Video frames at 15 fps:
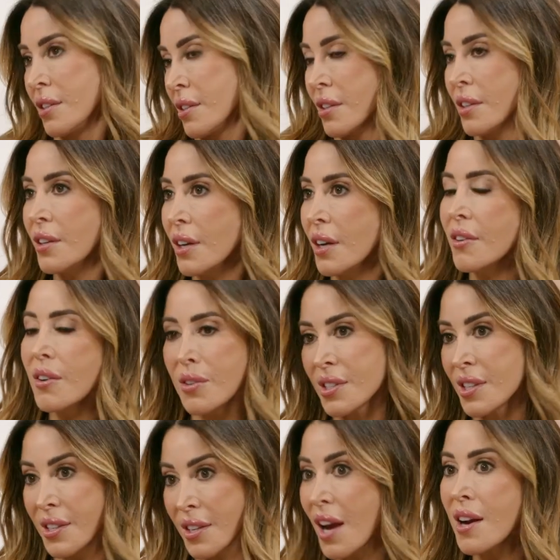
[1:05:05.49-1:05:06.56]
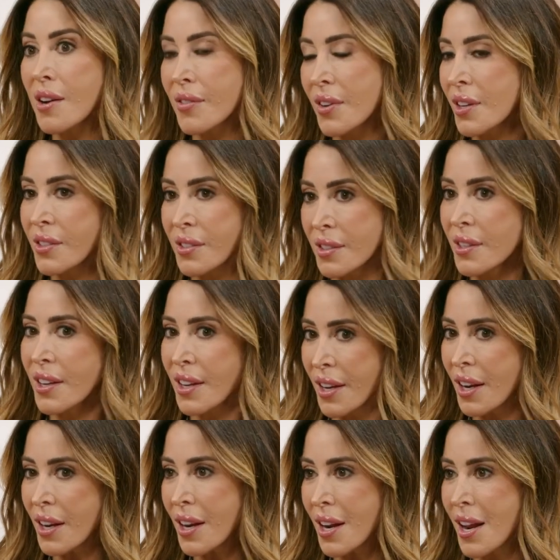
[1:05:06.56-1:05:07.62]
he wasn't young, but he
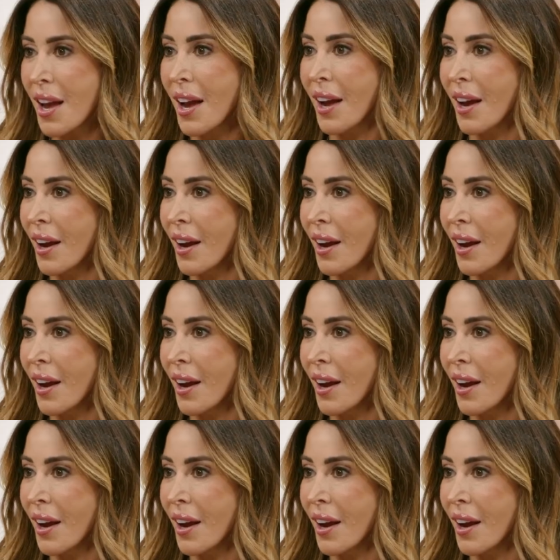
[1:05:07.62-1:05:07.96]
needed it.